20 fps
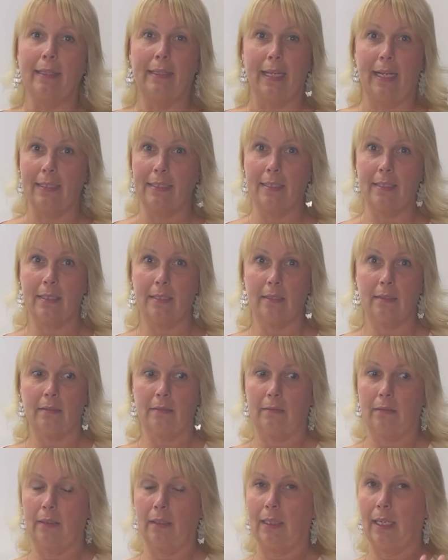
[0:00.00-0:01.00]
that's
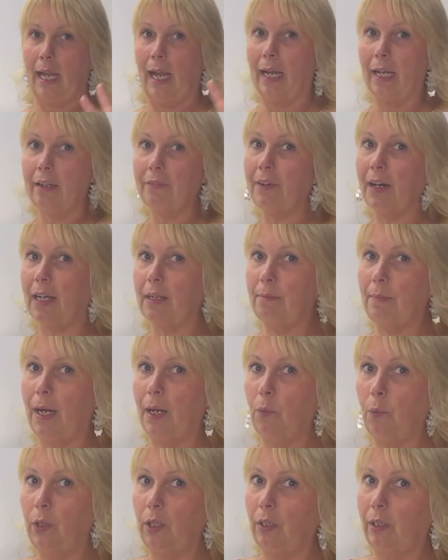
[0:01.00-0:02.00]
kind of out of my
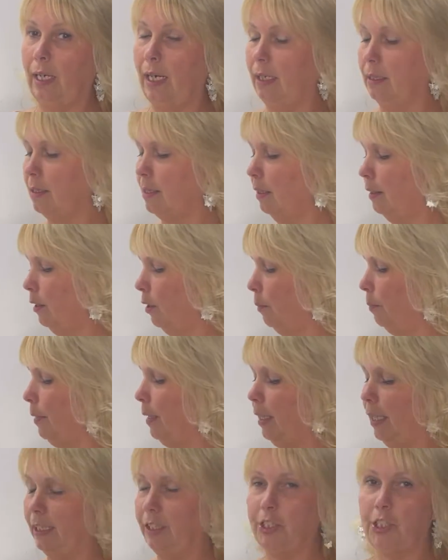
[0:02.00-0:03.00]
wheelhouse a little bit.
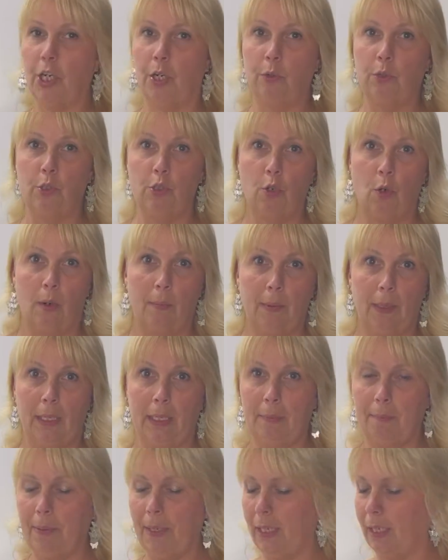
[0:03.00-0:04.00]
I don't
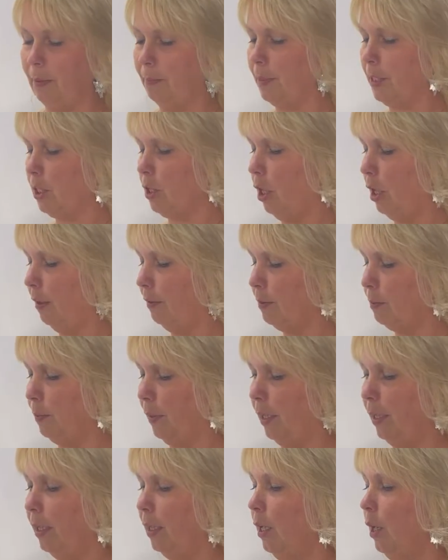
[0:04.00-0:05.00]
normally pick up scarves,
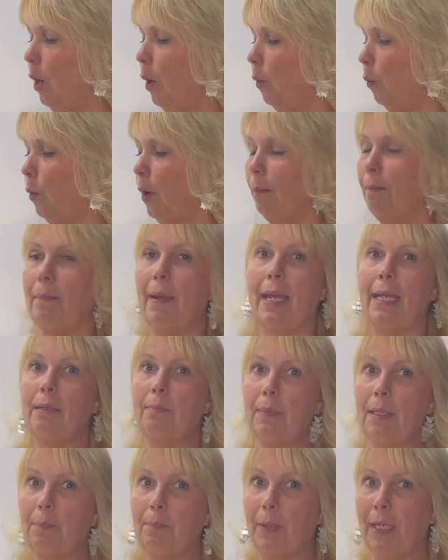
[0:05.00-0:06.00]
but what made
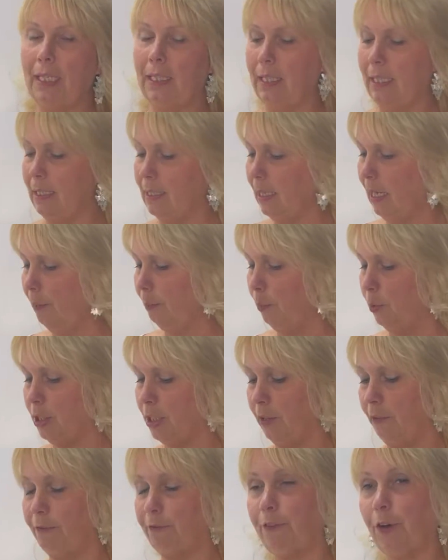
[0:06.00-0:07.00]
me pick these up was
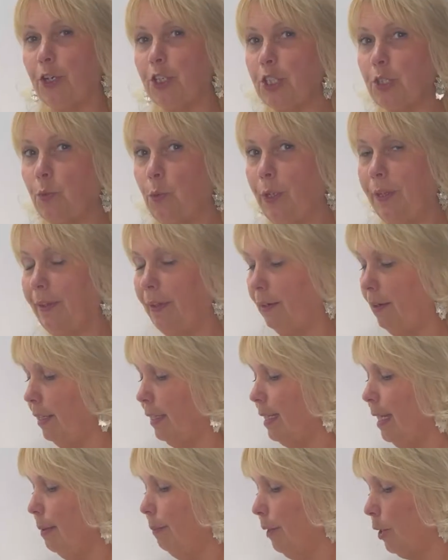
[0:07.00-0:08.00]
the first one that I
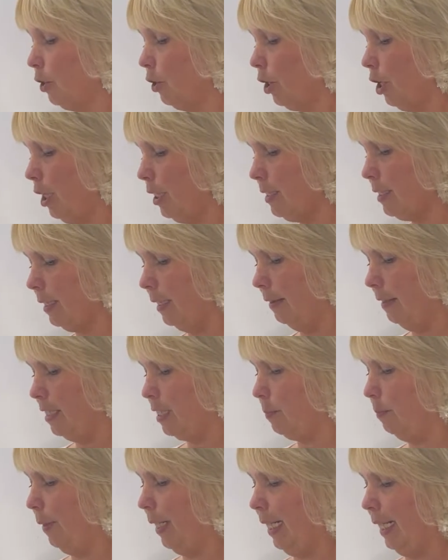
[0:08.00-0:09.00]
came across in this
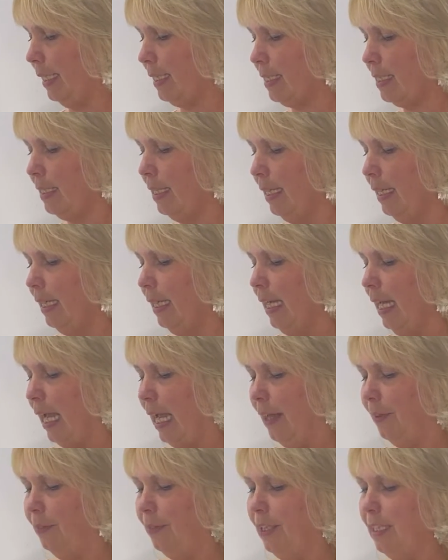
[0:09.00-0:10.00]
box.
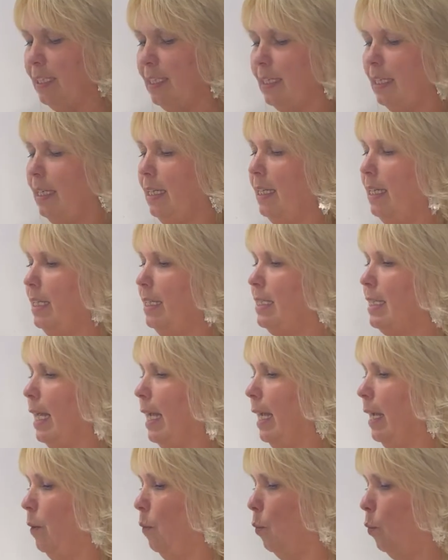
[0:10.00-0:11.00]
And this is
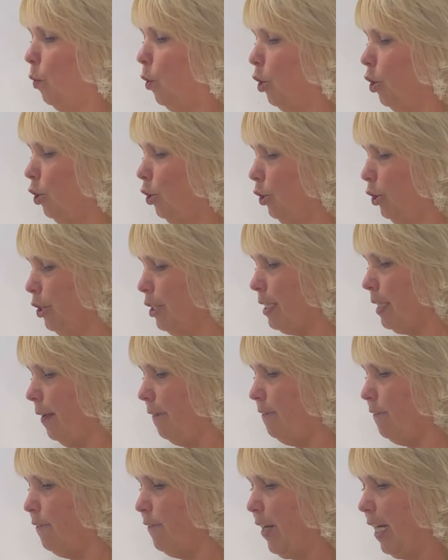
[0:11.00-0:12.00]
a World's
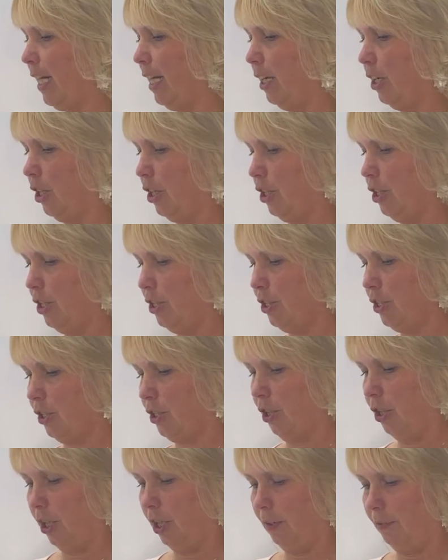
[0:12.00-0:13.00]
Fair
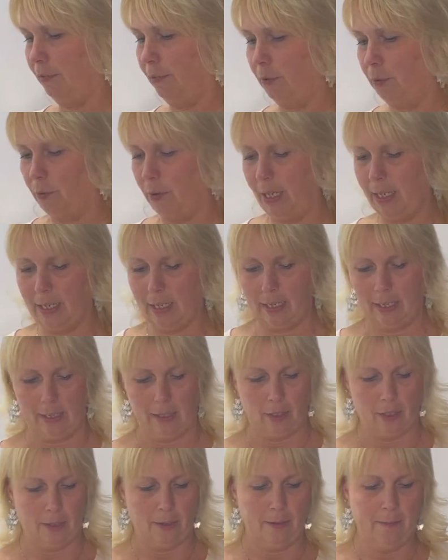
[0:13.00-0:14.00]
scarf right
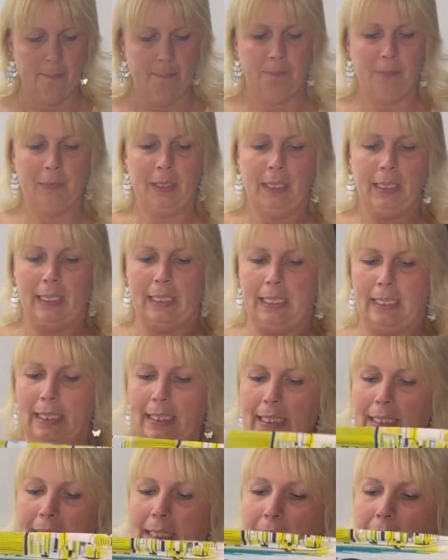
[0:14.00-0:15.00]
here.
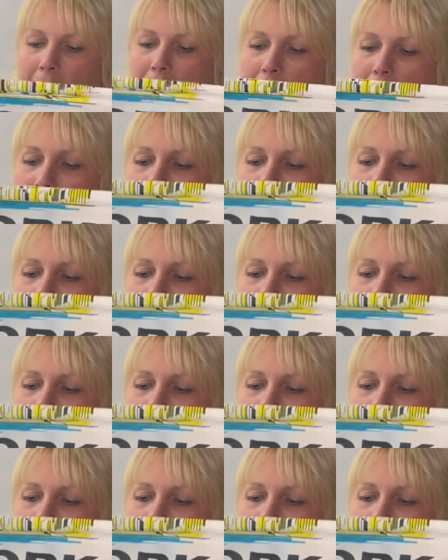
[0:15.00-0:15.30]
Anytime